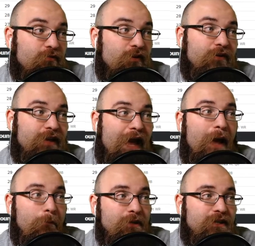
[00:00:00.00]
very
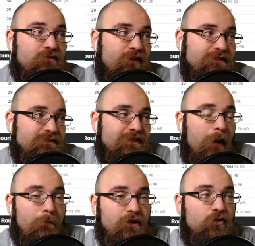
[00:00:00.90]
happy to invest in
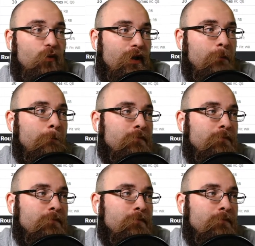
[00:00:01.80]
that. But either way,